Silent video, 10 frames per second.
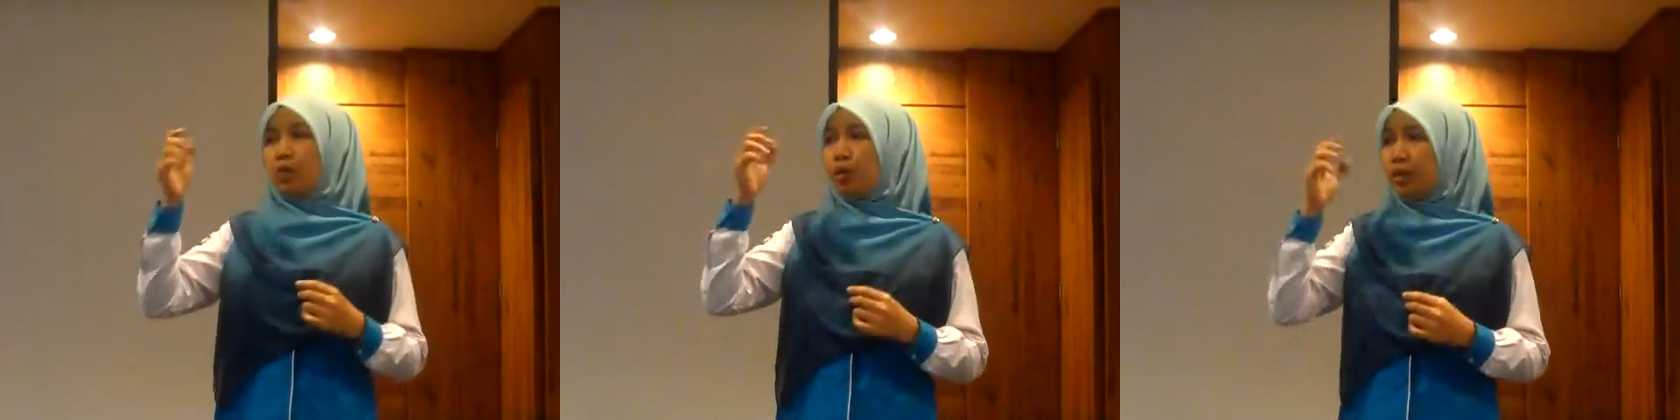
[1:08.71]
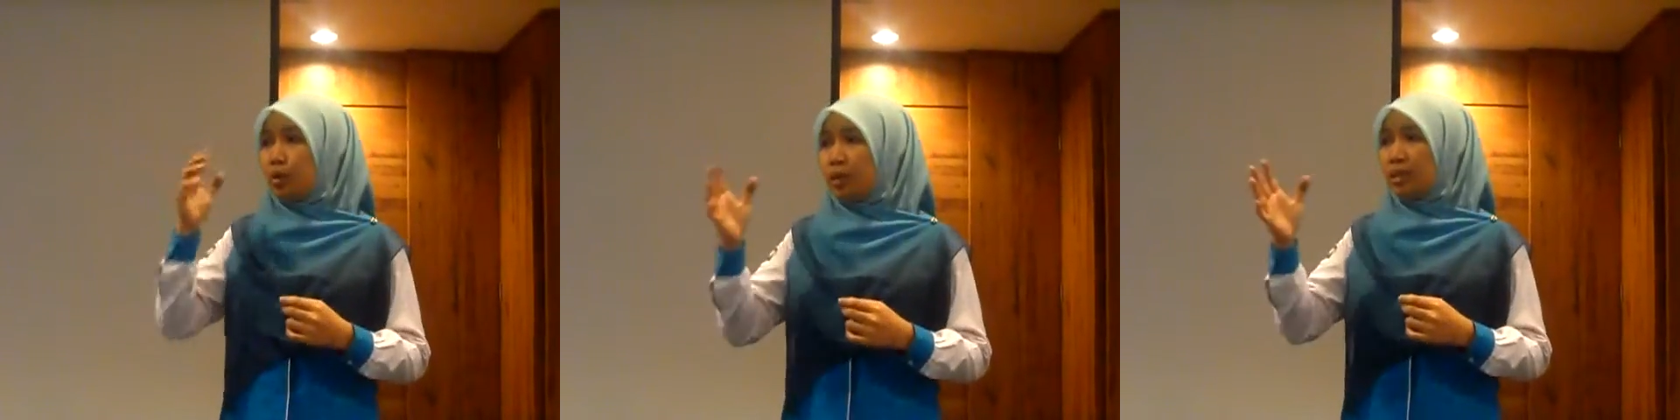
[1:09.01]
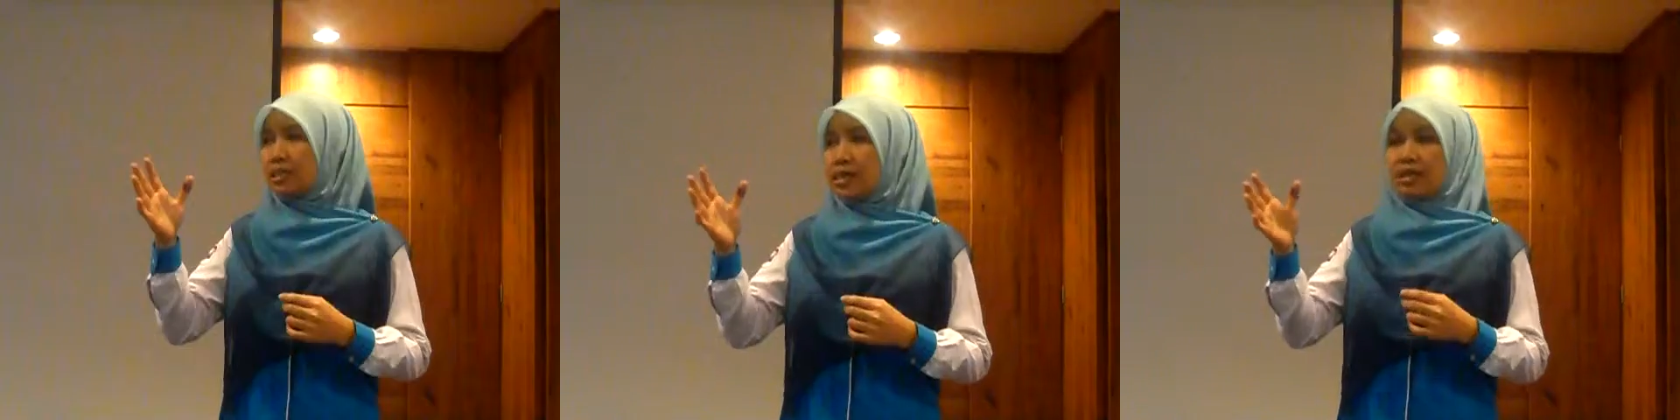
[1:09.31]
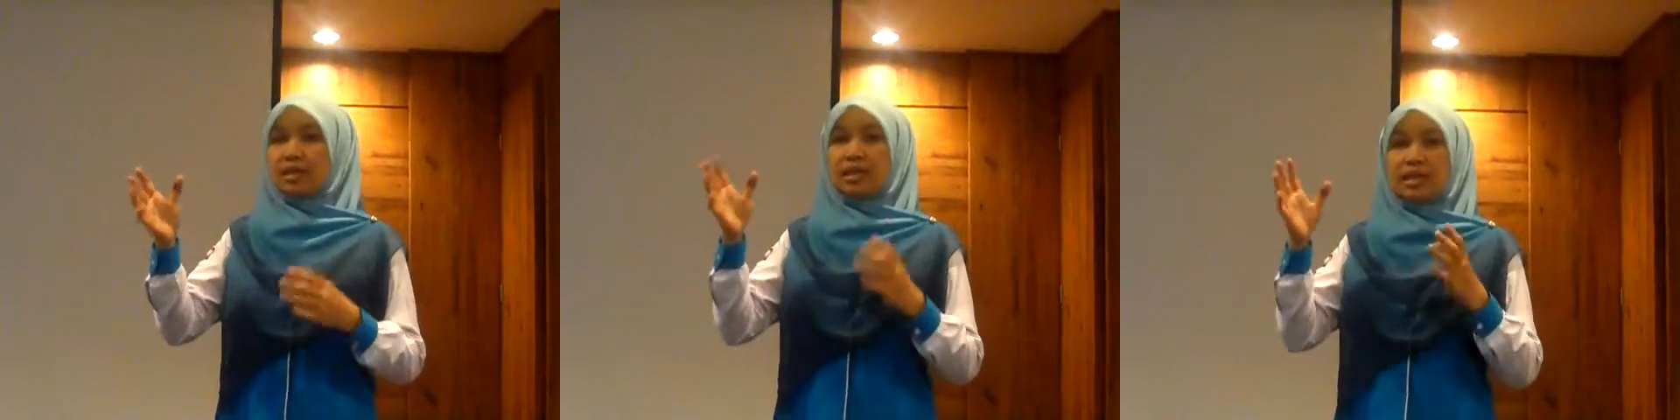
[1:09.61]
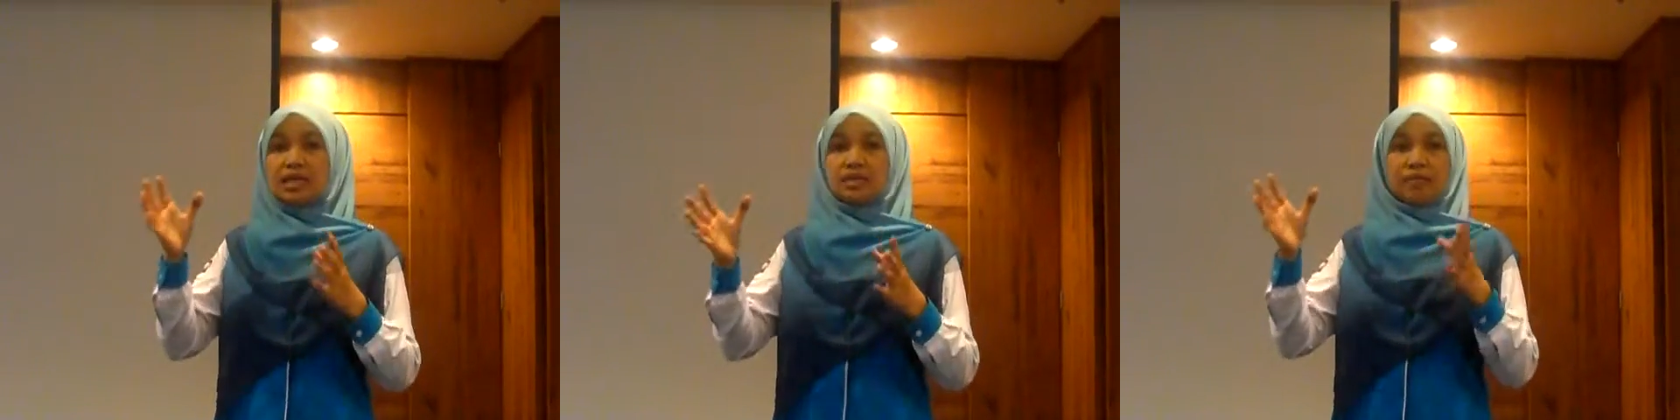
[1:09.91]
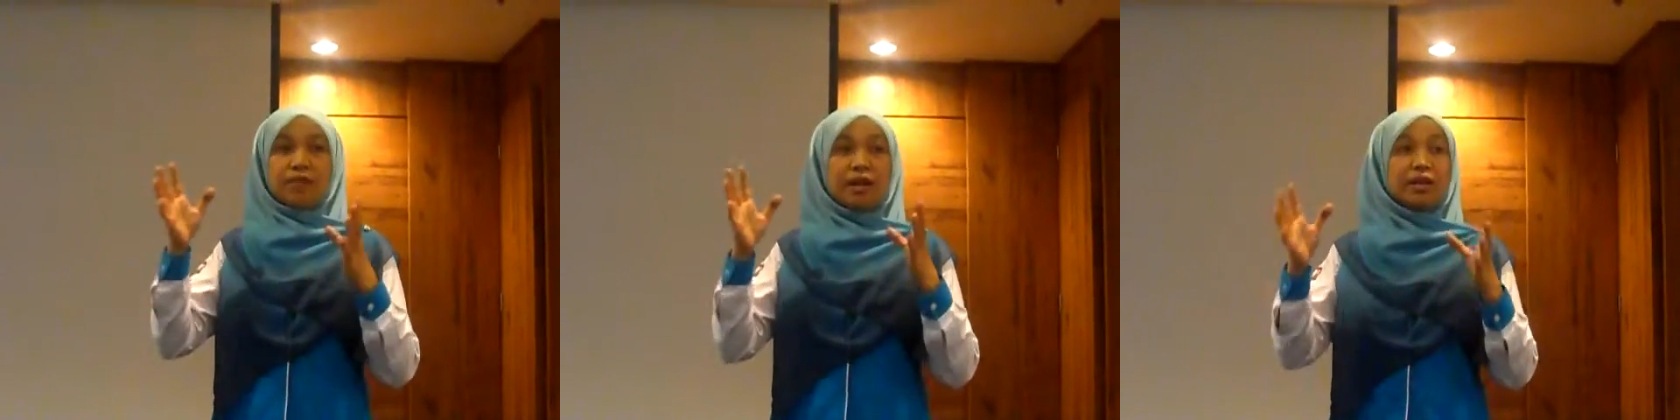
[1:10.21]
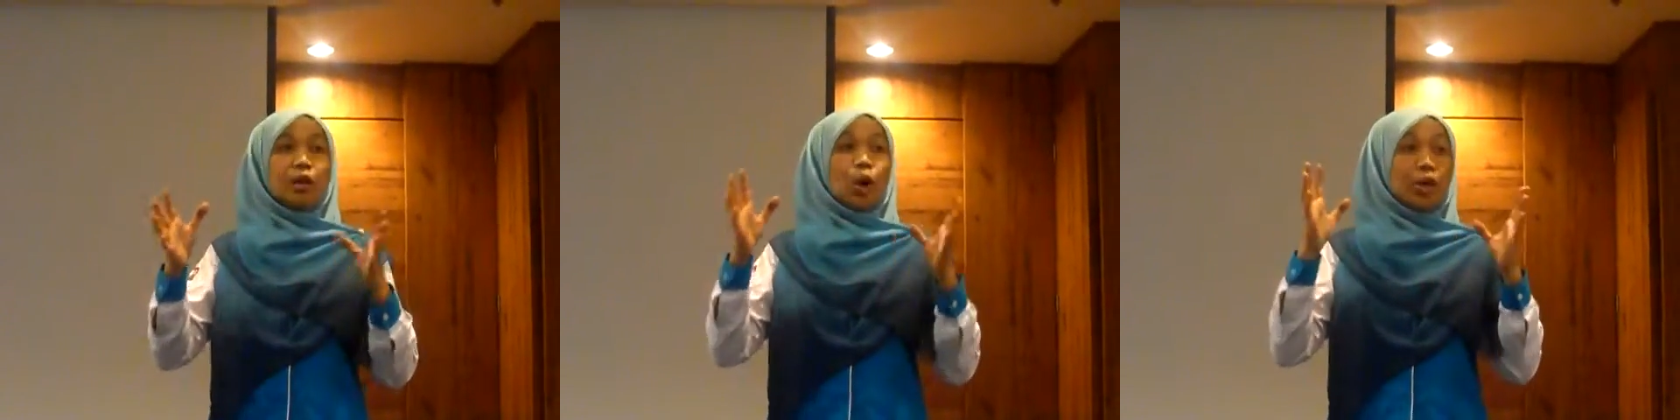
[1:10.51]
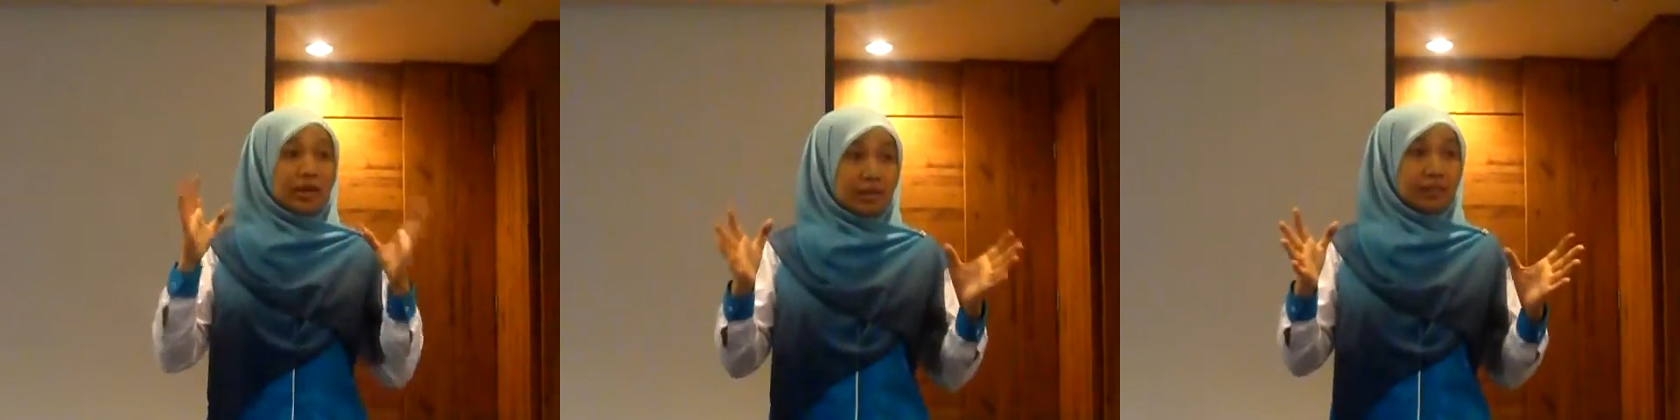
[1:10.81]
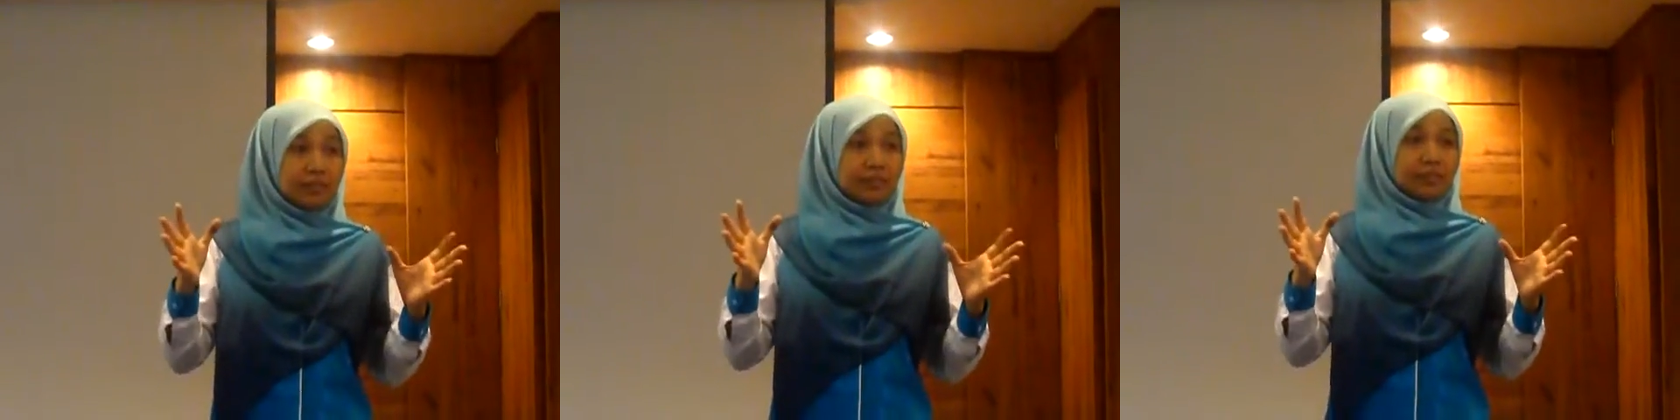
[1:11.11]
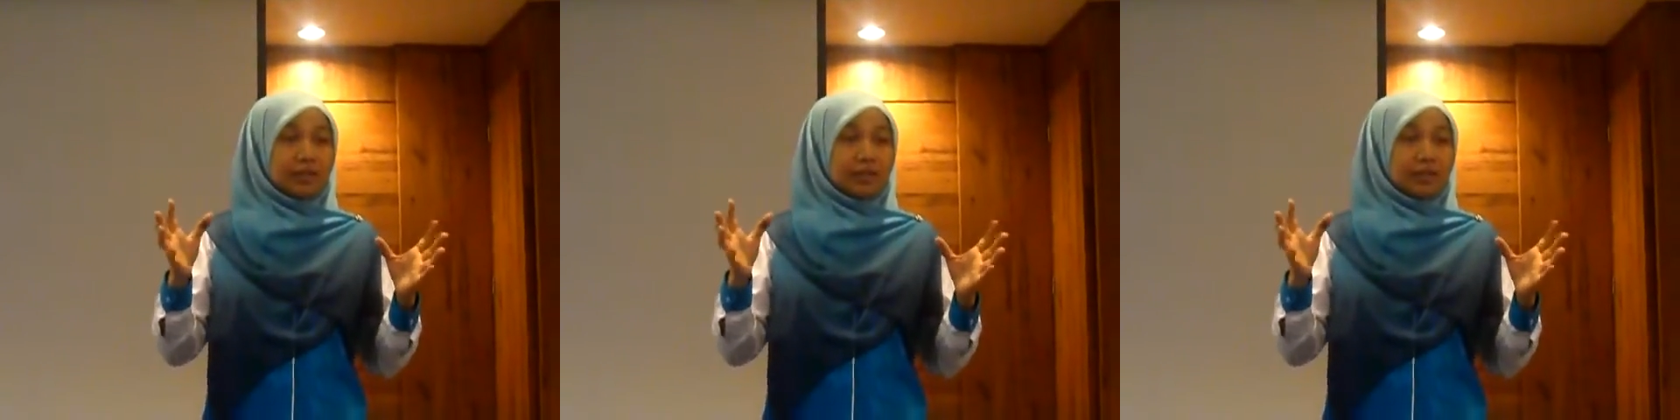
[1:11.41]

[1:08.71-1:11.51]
you will notice that he is very loyal